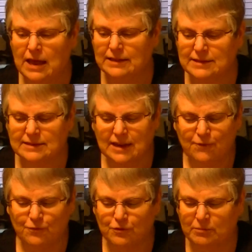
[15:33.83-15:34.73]
This
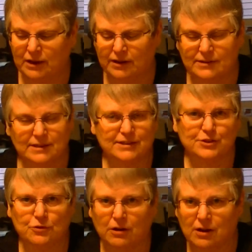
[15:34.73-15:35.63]
came from an antique
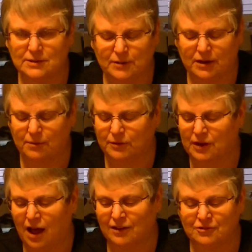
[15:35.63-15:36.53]
store, it cost me a couple
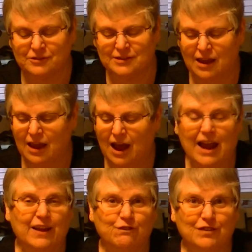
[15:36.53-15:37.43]
dollars. I
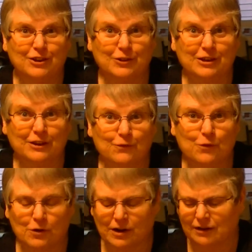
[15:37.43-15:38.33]
had fun looking
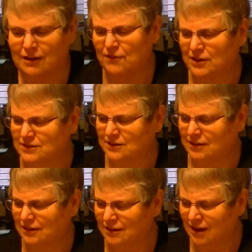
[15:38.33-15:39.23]
for it, I love
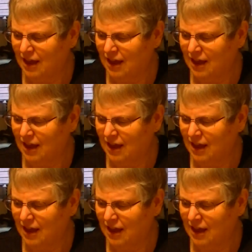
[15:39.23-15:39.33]
antiquing.